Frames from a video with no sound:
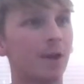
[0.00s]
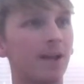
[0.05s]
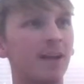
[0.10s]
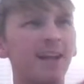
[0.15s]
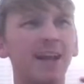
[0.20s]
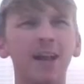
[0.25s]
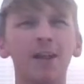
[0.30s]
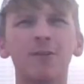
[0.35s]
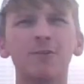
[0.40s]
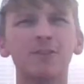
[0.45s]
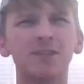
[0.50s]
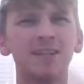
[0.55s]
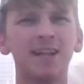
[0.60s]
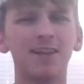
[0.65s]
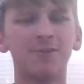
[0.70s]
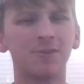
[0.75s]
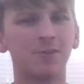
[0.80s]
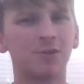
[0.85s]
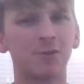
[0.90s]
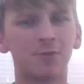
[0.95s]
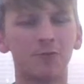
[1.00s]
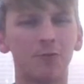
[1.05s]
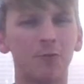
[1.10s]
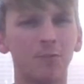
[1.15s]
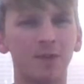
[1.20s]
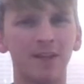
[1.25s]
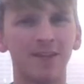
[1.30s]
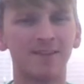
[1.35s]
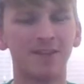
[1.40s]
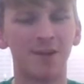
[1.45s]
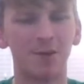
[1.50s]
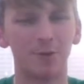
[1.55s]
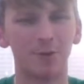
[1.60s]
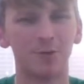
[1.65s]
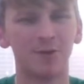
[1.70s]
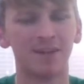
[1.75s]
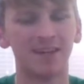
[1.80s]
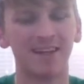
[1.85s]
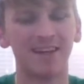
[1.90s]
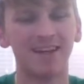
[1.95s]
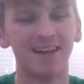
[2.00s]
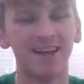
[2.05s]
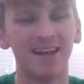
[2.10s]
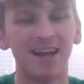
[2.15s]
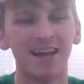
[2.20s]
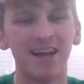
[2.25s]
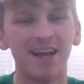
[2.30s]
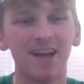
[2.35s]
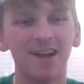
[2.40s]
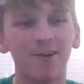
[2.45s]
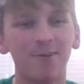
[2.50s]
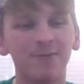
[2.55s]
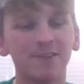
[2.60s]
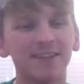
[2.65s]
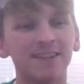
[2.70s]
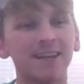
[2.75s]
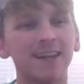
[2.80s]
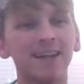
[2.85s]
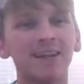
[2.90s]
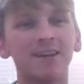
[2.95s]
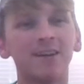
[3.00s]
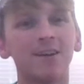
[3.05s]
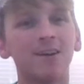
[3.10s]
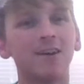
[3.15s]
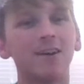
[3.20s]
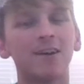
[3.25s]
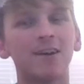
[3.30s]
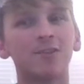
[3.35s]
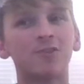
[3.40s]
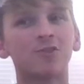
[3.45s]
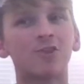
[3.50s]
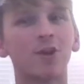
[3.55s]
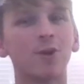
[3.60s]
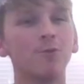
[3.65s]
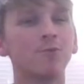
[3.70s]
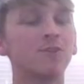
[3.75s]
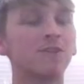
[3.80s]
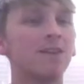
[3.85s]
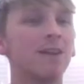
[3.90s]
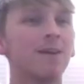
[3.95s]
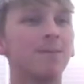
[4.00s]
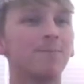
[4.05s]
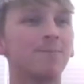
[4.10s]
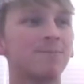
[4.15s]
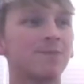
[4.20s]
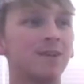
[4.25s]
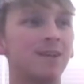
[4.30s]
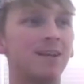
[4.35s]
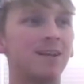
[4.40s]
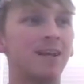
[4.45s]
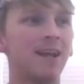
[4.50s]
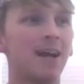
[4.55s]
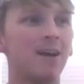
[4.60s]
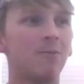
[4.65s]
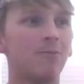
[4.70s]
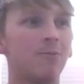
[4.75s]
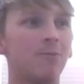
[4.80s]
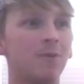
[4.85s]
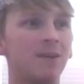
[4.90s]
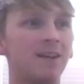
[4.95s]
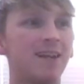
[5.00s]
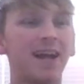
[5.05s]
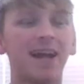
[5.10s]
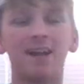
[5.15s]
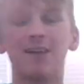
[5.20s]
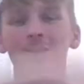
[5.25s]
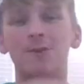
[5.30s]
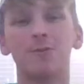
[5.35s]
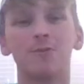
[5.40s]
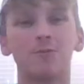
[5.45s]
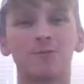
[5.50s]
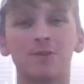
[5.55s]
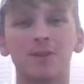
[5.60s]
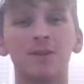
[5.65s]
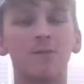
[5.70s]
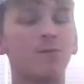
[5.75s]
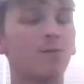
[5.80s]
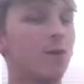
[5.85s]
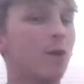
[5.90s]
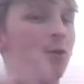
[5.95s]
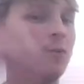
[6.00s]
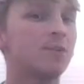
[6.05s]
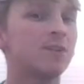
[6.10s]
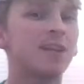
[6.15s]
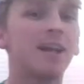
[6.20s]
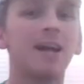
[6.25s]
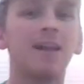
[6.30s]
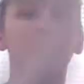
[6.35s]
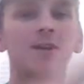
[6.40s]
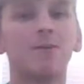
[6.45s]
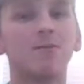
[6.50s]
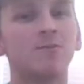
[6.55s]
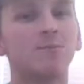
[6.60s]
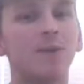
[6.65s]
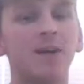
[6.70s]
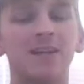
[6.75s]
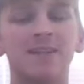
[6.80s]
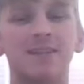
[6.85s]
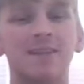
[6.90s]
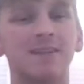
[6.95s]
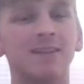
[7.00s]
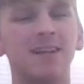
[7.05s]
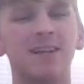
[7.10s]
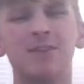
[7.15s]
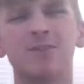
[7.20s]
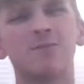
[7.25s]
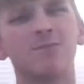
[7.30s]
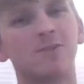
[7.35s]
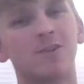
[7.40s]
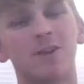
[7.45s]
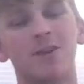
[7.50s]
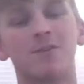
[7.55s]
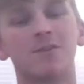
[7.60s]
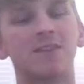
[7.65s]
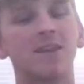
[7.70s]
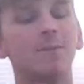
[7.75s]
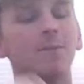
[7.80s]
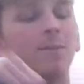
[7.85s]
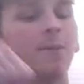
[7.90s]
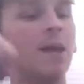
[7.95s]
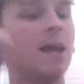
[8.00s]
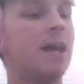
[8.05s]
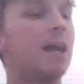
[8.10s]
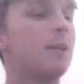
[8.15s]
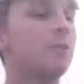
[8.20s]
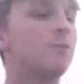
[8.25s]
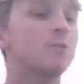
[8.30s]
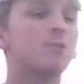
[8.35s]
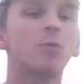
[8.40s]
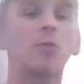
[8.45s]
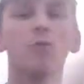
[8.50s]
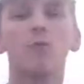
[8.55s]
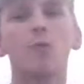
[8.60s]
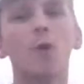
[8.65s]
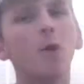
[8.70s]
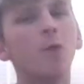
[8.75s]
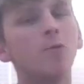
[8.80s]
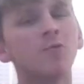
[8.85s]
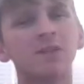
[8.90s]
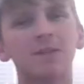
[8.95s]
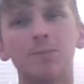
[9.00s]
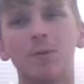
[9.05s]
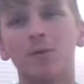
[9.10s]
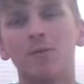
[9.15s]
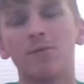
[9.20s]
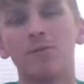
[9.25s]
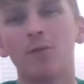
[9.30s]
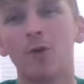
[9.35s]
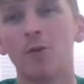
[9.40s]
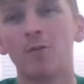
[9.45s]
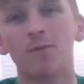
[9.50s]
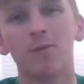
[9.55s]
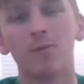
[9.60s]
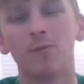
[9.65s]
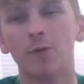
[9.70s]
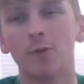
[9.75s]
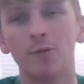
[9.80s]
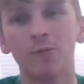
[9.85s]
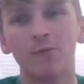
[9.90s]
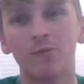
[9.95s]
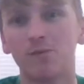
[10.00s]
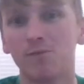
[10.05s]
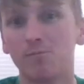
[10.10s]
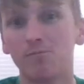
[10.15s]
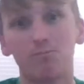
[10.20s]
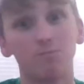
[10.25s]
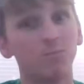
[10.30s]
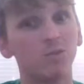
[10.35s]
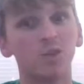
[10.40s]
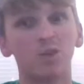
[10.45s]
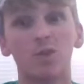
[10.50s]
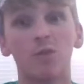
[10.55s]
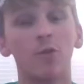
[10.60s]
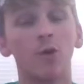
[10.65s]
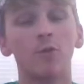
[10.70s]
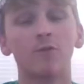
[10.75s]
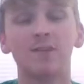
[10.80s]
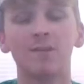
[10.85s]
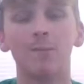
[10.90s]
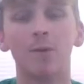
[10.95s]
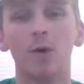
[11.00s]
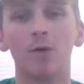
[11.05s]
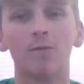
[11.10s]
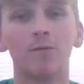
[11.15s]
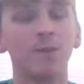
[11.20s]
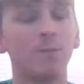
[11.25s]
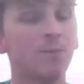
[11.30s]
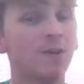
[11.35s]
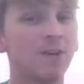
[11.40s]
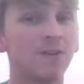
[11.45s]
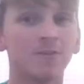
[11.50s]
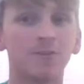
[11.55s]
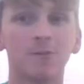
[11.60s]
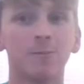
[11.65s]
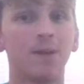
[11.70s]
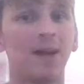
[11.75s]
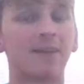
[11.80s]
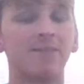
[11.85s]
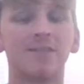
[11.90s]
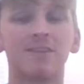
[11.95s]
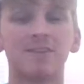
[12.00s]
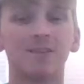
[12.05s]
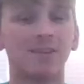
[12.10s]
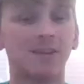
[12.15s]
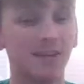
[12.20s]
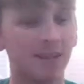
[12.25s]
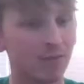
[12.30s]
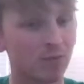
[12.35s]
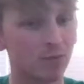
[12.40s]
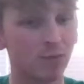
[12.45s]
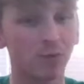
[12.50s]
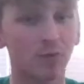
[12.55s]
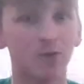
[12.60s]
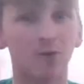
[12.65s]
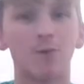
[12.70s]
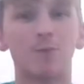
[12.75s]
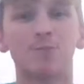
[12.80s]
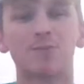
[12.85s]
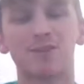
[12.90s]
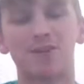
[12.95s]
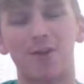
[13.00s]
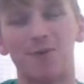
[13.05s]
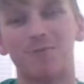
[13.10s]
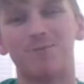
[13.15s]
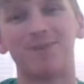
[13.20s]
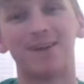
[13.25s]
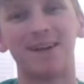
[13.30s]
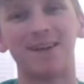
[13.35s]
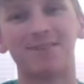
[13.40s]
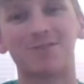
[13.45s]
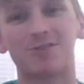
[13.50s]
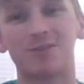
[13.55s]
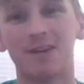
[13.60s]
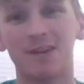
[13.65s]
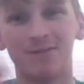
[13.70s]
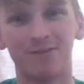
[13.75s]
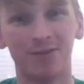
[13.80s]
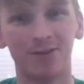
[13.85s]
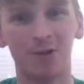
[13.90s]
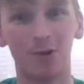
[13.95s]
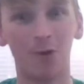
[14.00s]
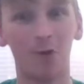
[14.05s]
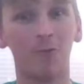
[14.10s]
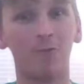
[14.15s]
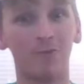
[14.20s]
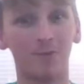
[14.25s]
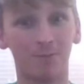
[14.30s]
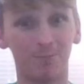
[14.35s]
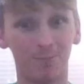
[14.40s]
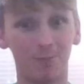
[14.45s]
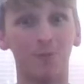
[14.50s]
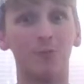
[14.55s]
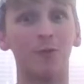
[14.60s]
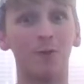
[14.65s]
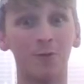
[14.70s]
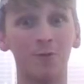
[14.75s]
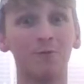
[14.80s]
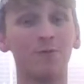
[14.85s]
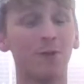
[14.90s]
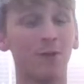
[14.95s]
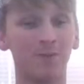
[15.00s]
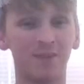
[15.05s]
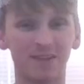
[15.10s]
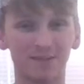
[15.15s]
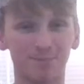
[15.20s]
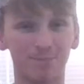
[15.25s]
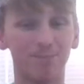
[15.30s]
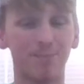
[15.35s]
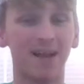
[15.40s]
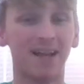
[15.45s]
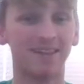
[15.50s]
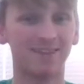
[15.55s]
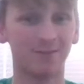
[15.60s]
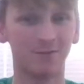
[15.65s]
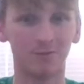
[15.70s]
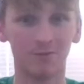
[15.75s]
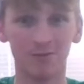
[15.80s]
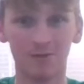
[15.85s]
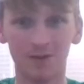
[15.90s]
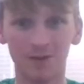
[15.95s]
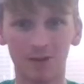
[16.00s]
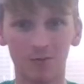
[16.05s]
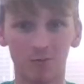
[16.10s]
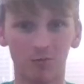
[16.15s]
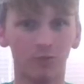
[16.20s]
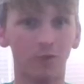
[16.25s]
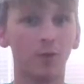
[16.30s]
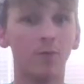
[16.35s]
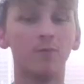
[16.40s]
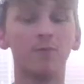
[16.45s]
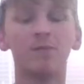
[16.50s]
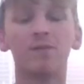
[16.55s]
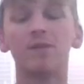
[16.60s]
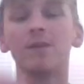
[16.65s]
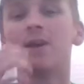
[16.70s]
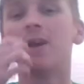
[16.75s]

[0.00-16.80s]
Gallows and Anderson are up there too. Undertaker chokeslams Gallows. He throws Gallows basically. He doesn't chokeslam. He just throws him off the roof. Just throws him off. He picks up Anderson. He gives him a tombstone pile driver on the roof, on this metal roof.